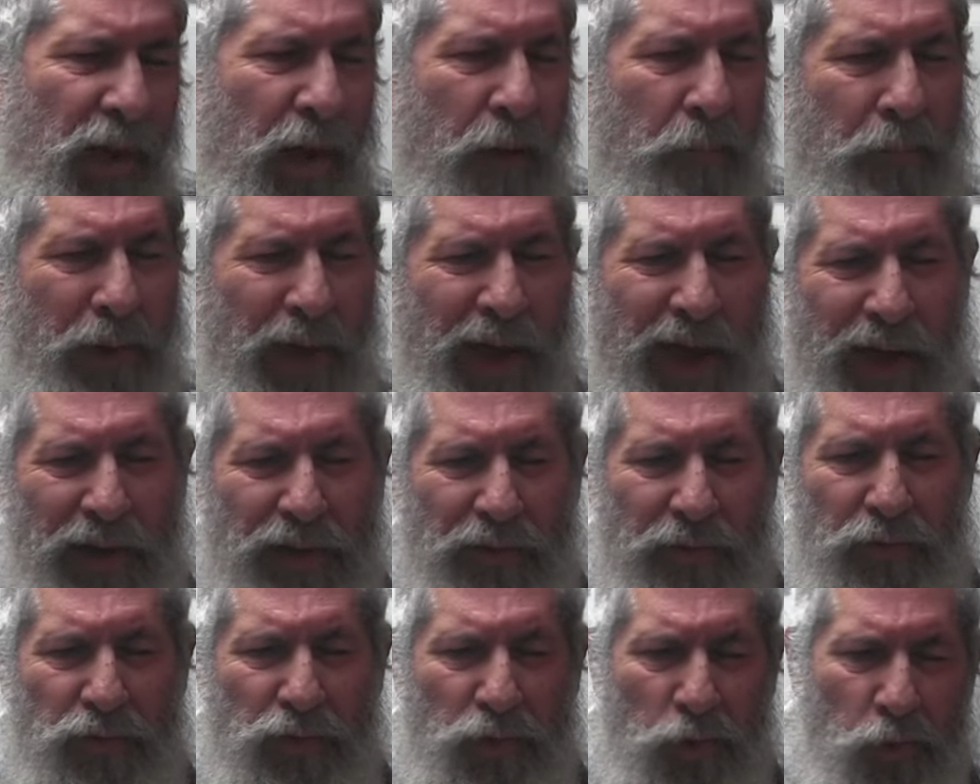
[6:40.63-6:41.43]
up out
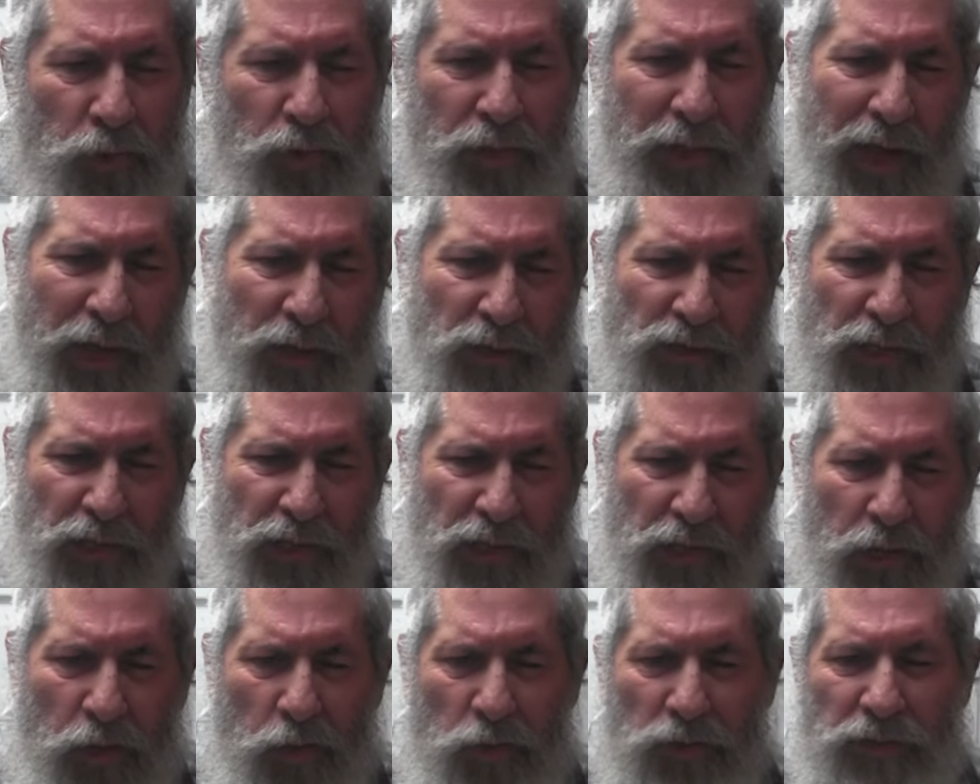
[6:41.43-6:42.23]
of
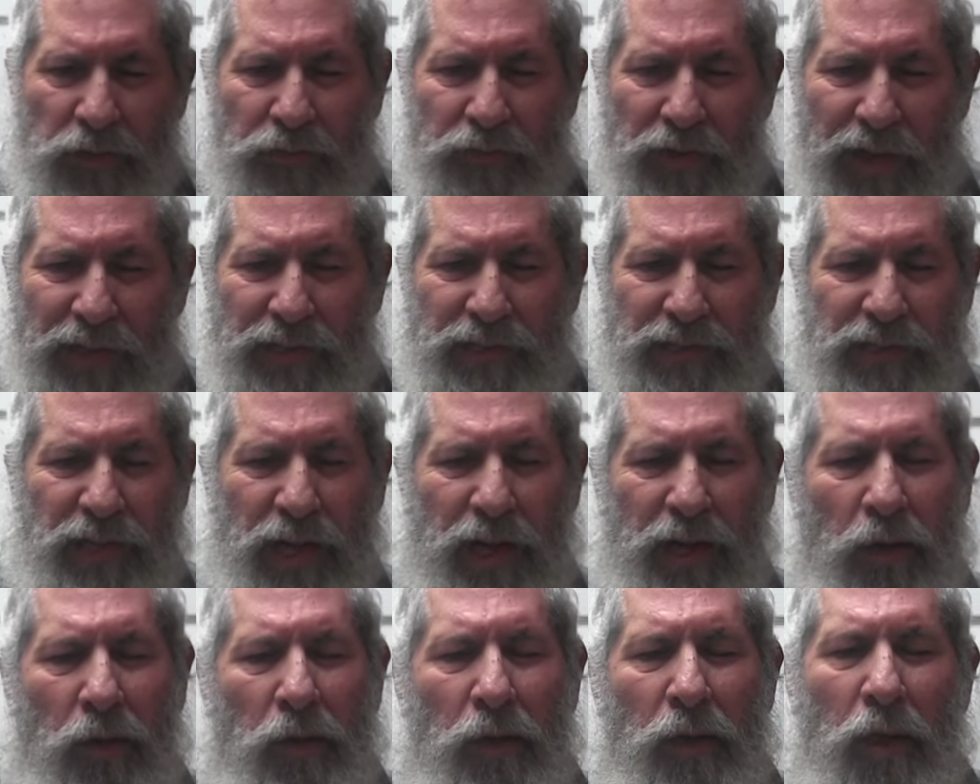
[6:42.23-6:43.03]
2,000 years of
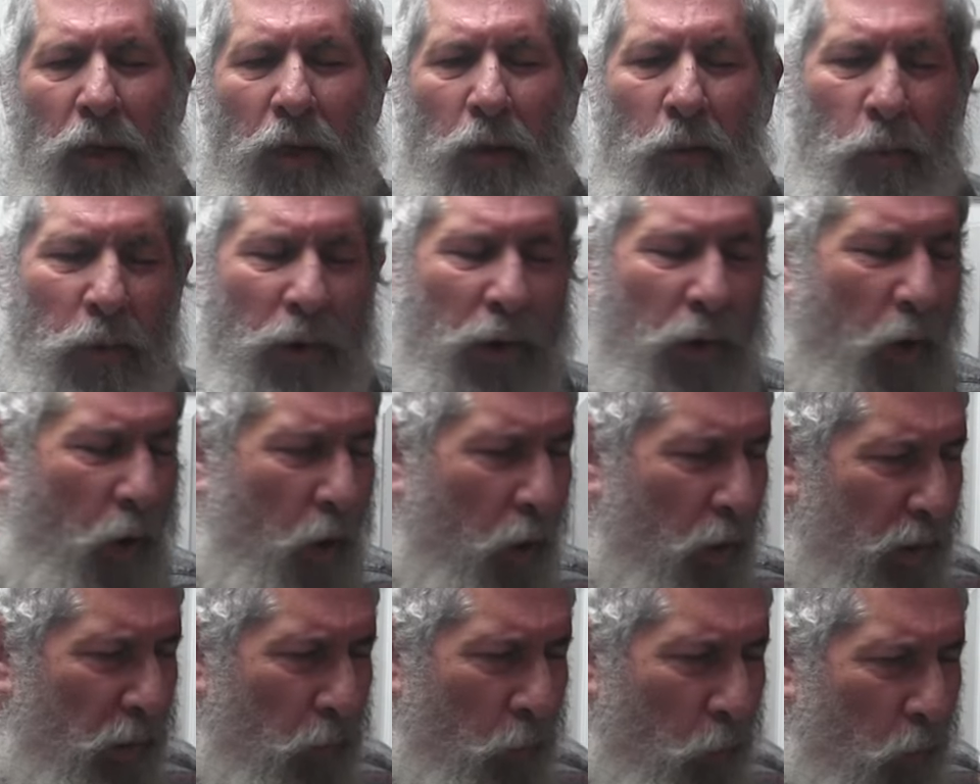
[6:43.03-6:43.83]
exile, where
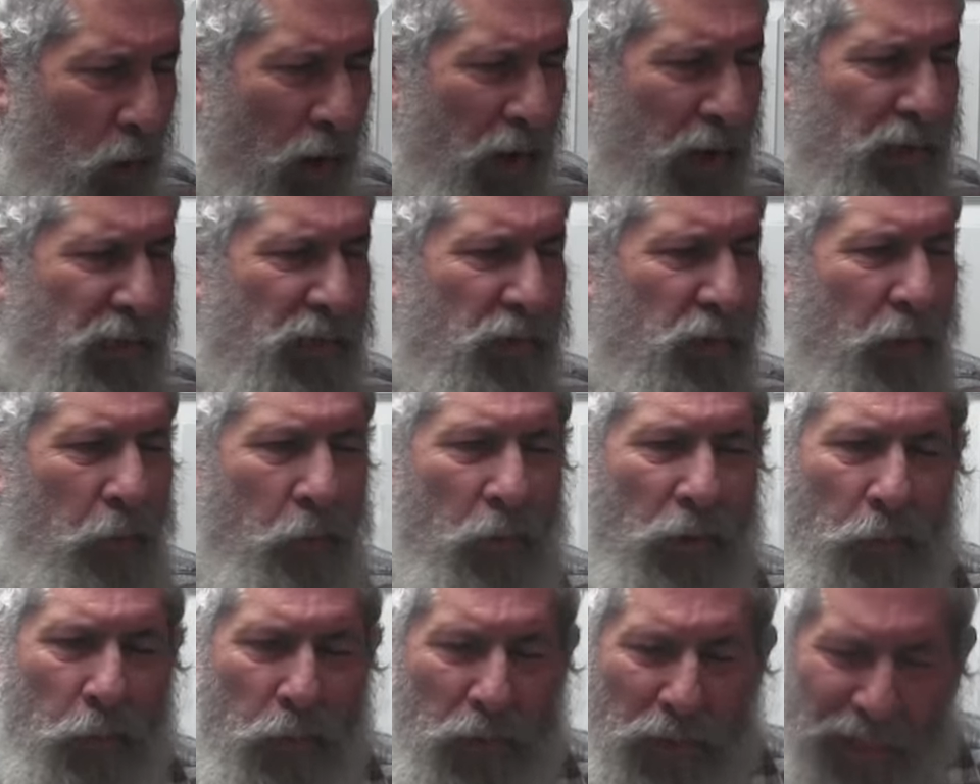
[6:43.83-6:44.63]
all it was that
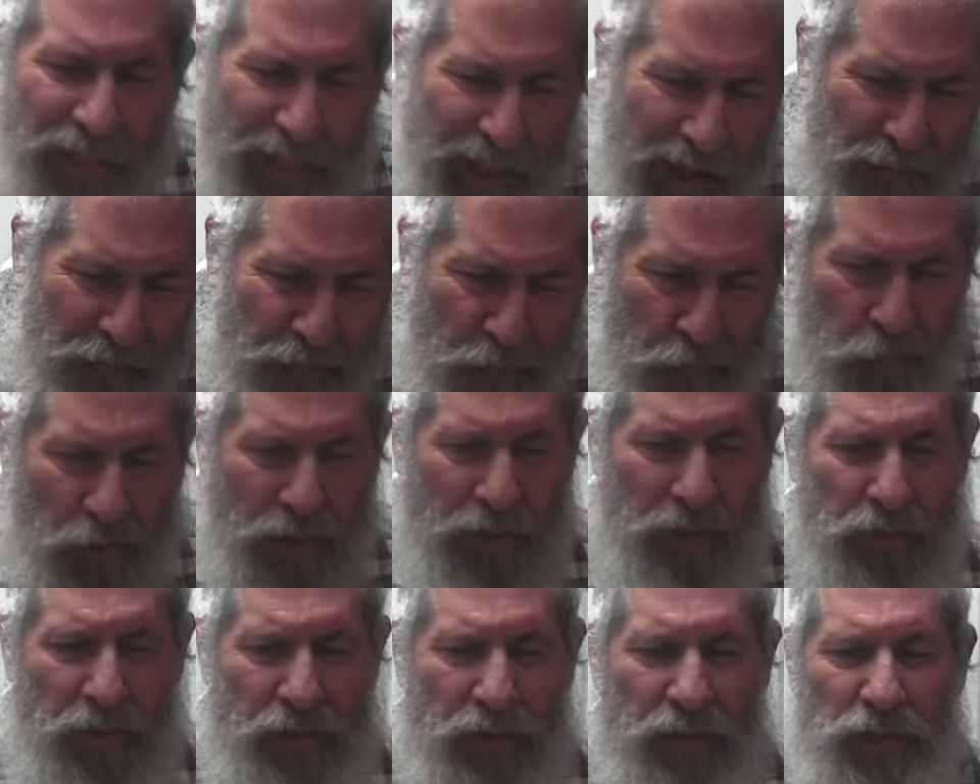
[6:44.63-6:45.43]
we were left
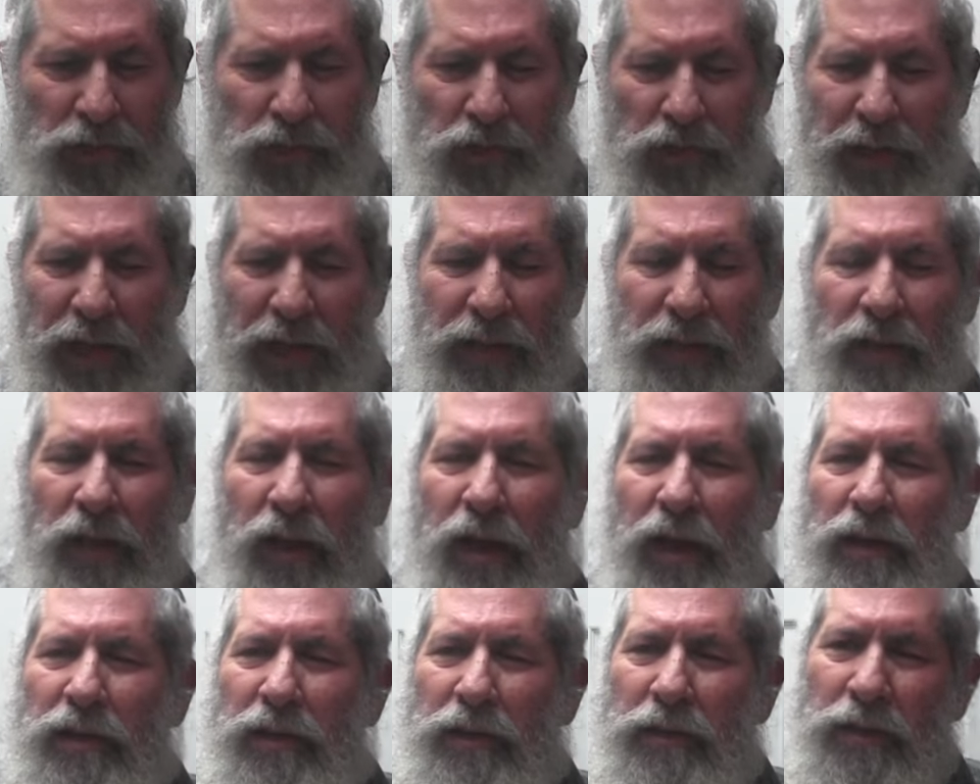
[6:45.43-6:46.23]
with in the
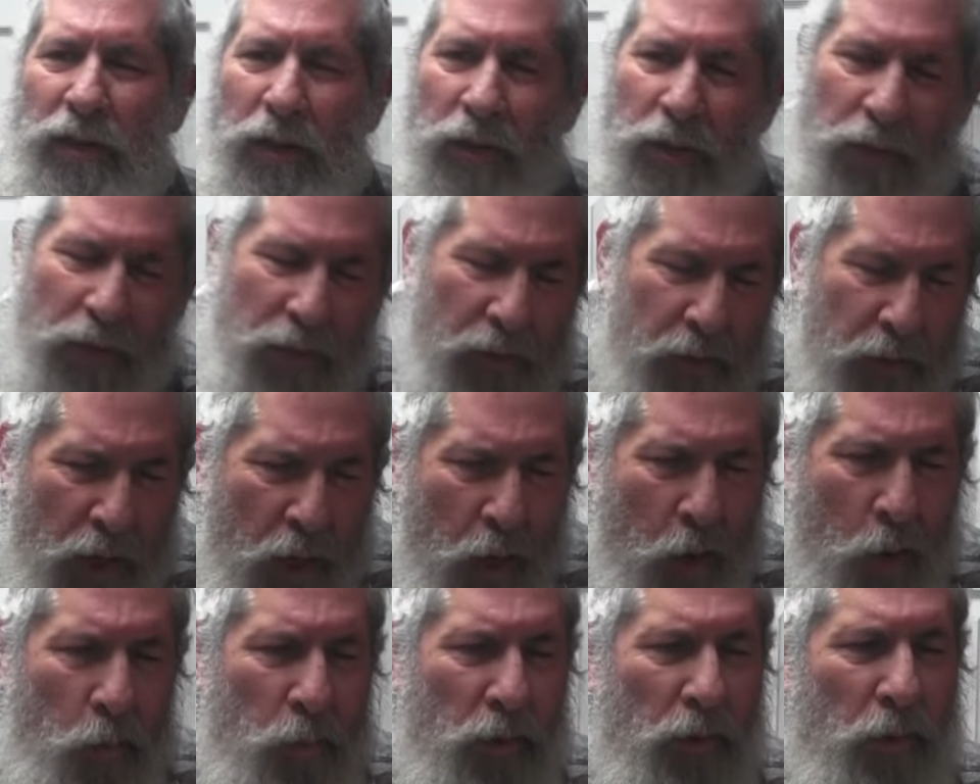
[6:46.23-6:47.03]
shtetlach, and
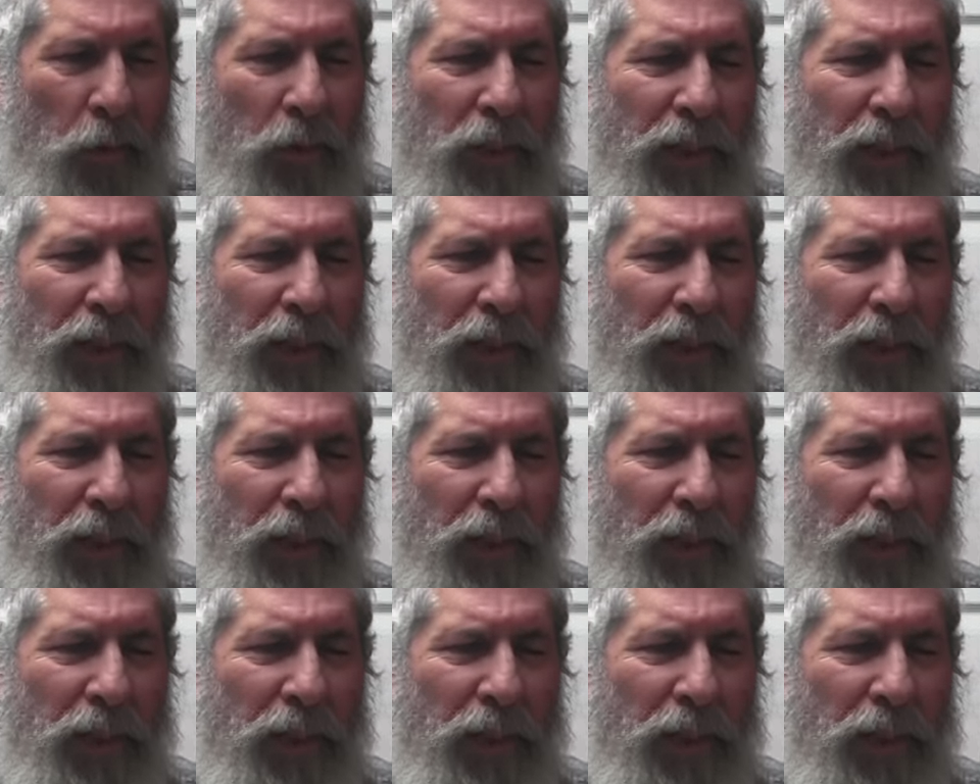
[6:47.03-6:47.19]
we were